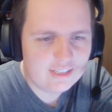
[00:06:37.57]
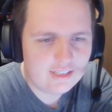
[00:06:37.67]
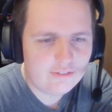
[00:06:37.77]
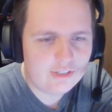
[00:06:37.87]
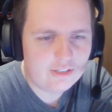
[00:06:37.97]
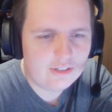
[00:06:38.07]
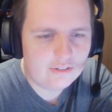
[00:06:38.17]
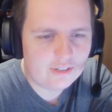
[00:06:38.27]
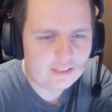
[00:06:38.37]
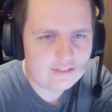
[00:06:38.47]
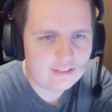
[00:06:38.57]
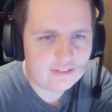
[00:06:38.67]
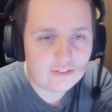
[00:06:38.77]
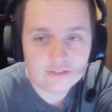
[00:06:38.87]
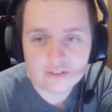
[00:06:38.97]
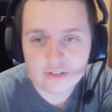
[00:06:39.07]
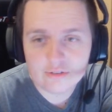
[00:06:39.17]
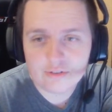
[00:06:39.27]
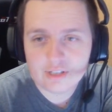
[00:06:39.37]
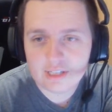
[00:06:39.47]
If you do go for hand sanitizer, go
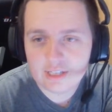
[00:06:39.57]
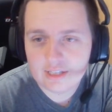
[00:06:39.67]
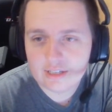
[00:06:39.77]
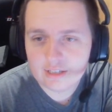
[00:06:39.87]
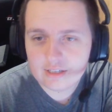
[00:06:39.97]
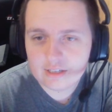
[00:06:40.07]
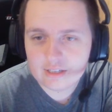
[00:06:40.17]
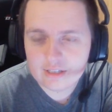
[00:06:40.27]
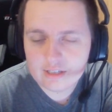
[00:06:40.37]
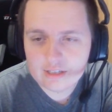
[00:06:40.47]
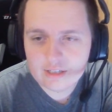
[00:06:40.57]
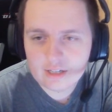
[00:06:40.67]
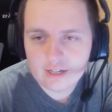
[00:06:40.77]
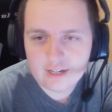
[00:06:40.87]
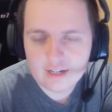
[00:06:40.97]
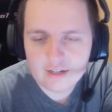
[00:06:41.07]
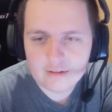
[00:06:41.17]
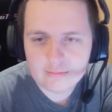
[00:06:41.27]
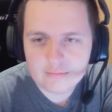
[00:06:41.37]
for the oh,